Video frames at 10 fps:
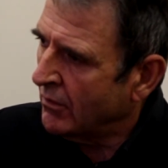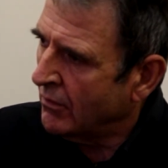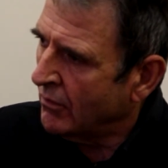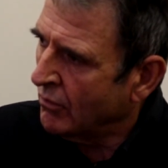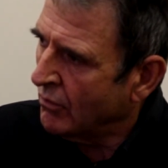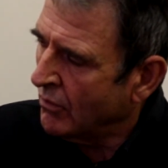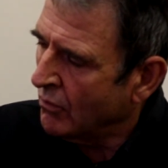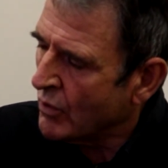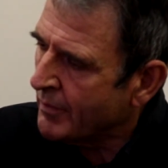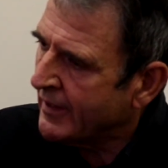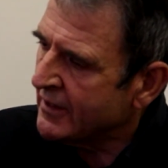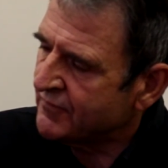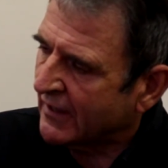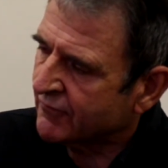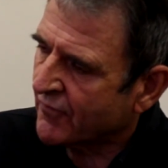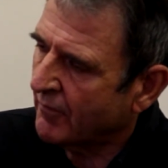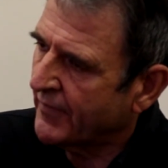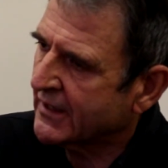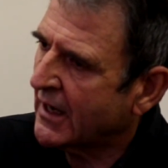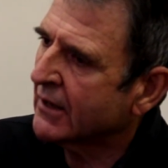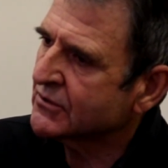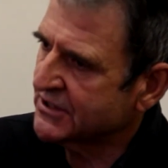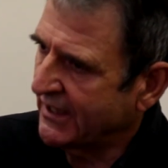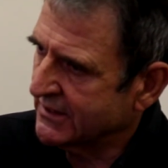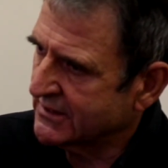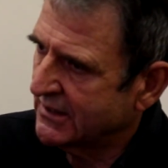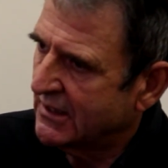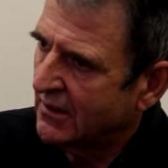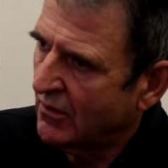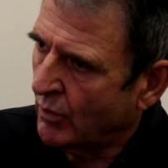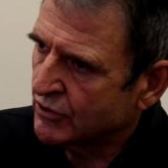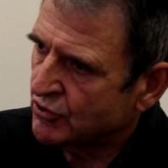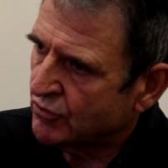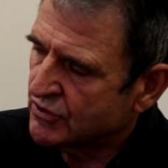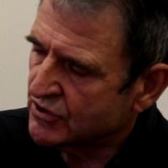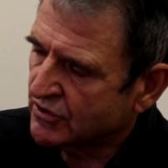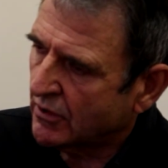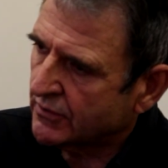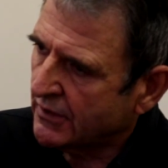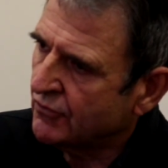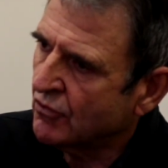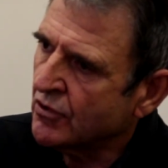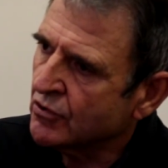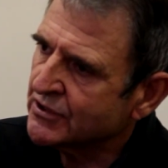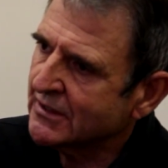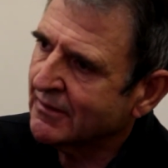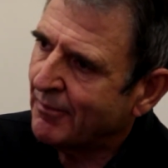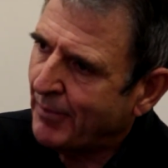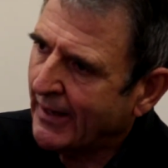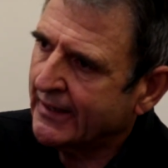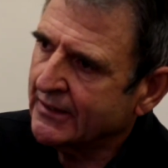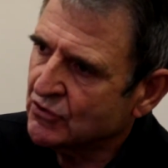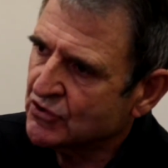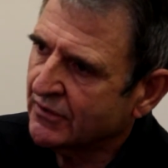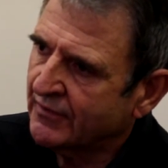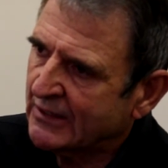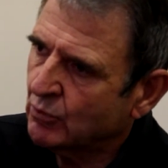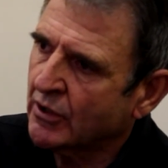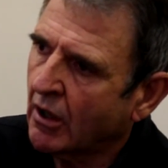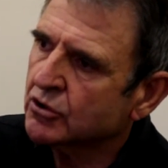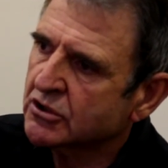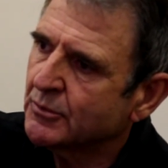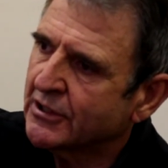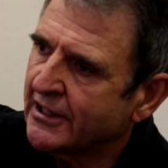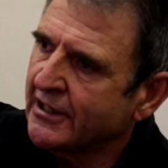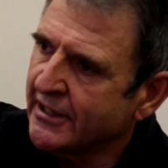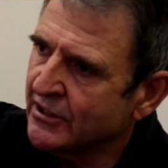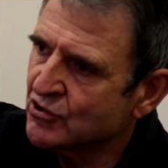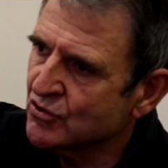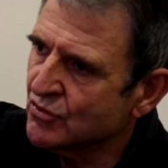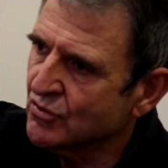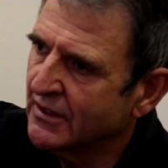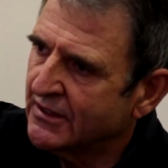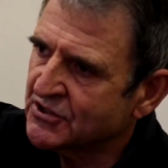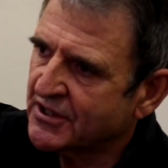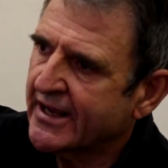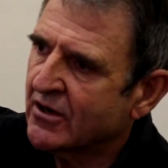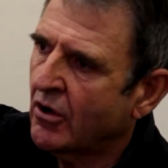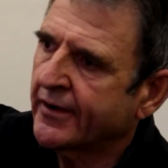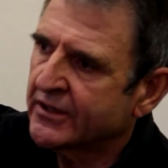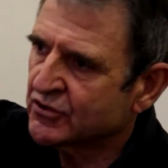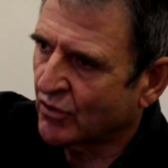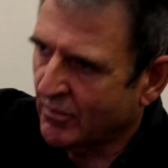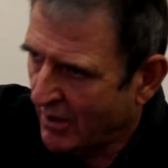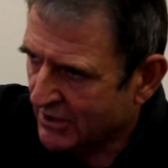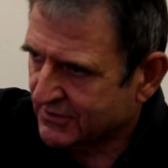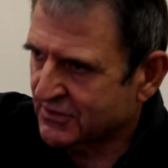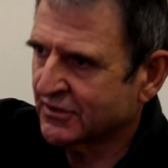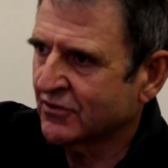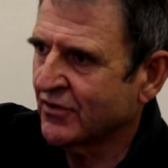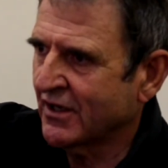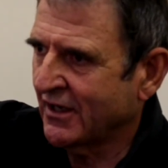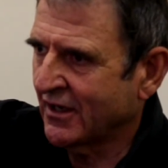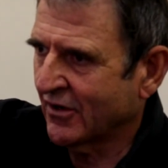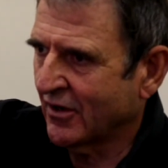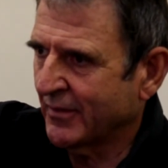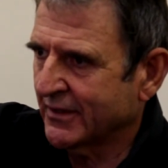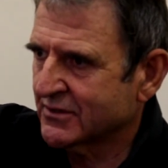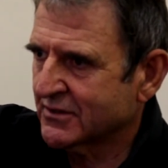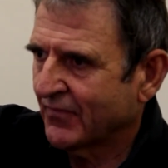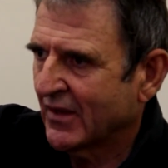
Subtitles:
we believe that from that outset, one should start introducing the package that would ultimately lead to, say, an honors or a master's degree in economics.